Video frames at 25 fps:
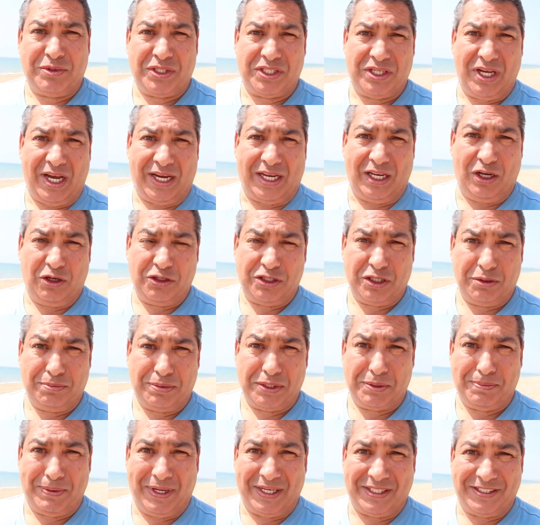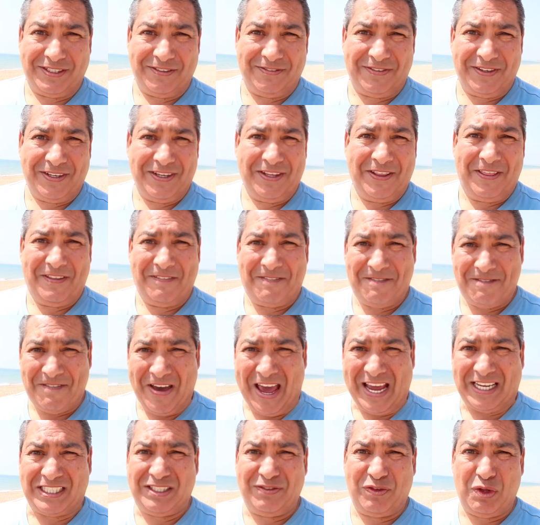from a psychological perspective. The
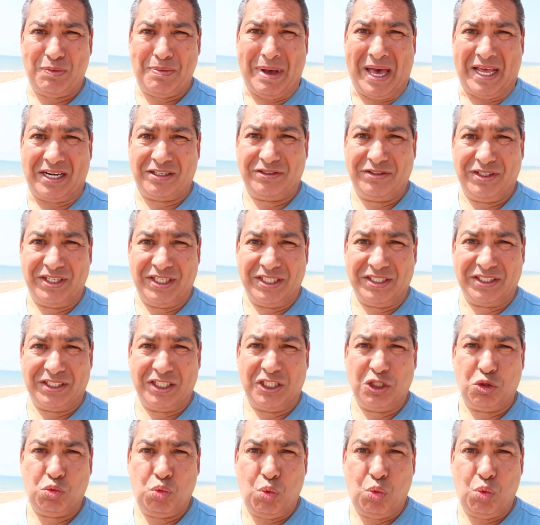fact of the matter is